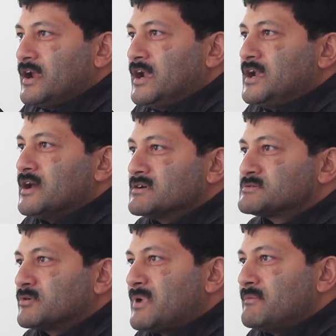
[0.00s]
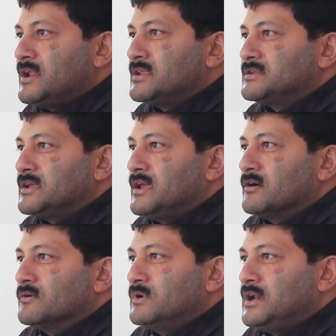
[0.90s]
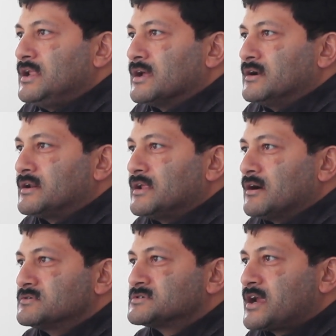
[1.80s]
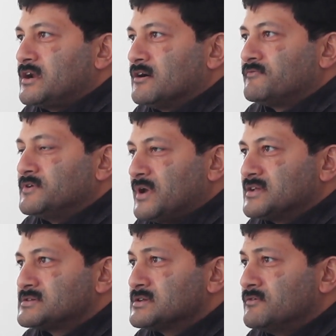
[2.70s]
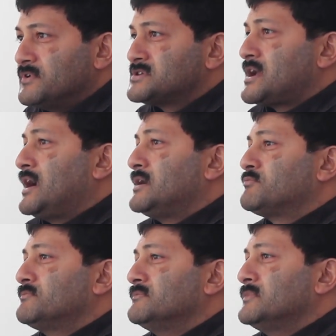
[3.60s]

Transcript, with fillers: India was probably the only country outside of US which had